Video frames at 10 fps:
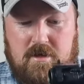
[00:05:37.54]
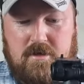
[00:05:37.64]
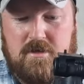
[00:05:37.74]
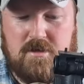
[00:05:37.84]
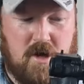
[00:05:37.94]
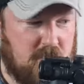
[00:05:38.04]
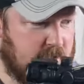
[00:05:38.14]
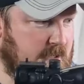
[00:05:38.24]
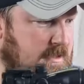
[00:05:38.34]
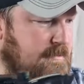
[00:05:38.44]
SCAR
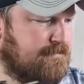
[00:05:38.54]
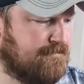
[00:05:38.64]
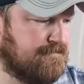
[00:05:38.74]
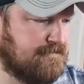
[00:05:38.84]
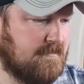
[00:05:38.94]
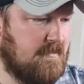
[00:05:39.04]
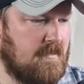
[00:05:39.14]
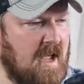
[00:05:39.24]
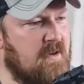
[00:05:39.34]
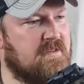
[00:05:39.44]
does.
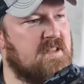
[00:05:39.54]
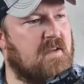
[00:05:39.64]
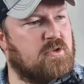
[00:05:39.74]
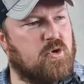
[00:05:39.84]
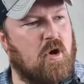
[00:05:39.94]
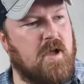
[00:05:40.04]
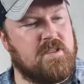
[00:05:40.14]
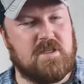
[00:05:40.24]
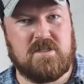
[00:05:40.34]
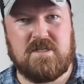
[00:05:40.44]
And obviously they've tried
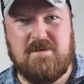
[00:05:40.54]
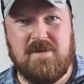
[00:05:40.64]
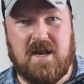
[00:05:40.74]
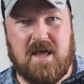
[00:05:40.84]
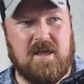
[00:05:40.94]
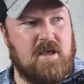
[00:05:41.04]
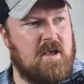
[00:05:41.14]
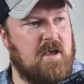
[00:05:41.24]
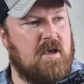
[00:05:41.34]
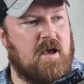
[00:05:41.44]
to simulate
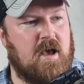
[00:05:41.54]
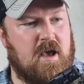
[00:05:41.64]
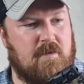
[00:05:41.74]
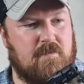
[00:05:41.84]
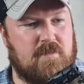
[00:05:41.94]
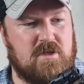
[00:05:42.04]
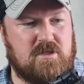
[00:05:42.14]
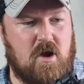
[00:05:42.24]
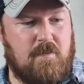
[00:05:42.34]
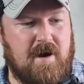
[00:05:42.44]
the
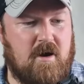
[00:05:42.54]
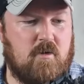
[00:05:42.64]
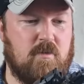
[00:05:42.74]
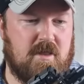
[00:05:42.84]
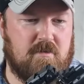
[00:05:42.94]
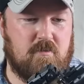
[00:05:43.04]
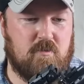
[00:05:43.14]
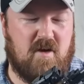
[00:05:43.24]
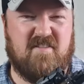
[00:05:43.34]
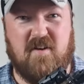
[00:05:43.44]
SCAR barrel with
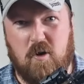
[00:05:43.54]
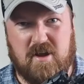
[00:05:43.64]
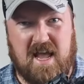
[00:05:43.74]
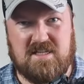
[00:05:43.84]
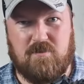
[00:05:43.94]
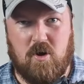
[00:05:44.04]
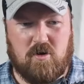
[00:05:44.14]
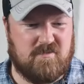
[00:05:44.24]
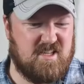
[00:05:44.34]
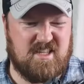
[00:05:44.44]
a faux gas block.
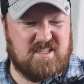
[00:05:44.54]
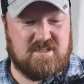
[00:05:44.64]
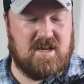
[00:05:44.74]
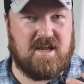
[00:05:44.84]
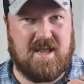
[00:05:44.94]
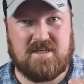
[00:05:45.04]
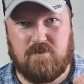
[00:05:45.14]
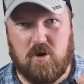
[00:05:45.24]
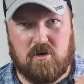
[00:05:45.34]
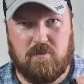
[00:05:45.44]
Obviously this isn't a gas
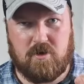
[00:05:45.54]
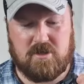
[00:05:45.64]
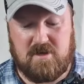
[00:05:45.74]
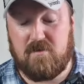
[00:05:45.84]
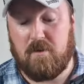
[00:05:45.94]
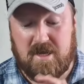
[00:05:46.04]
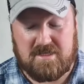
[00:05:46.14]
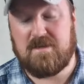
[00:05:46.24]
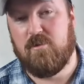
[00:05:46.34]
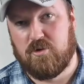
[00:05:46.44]
block, because even though it
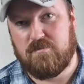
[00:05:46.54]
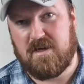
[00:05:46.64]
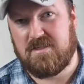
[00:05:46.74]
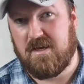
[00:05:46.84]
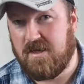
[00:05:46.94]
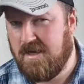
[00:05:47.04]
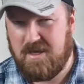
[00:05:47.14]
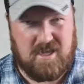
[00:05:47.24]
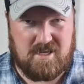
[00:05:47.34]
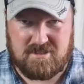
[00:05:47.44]
is semi-automatic,
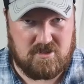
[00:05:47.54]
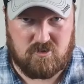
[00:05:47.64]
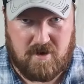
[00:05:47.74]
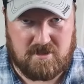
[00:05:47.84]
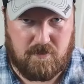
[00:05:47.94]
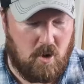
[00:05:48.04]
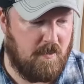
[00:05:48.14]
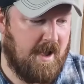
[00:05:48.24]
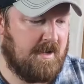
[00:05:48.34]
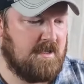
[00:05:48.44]
it's direct blowback.